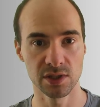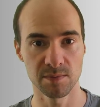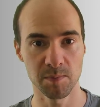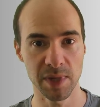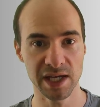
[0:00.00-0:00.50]

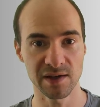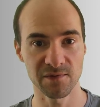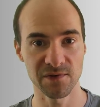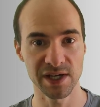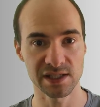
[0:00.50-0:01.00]
making
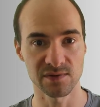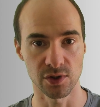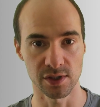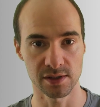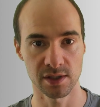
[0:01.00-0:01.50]
things
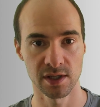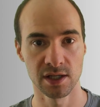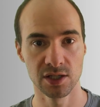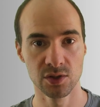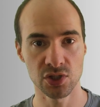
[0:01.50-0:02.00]
worse.
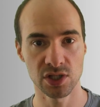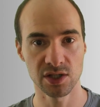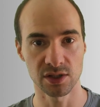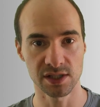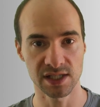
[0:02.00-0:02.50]
Usually
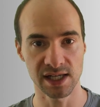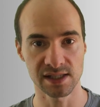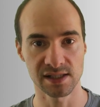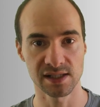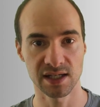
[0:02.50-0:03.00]

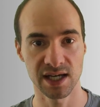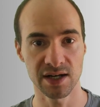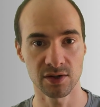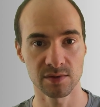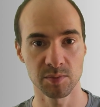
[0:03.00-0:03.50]
consultants
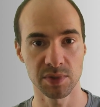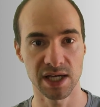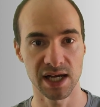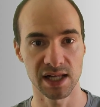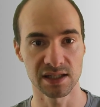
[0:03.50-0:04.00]
cannot be held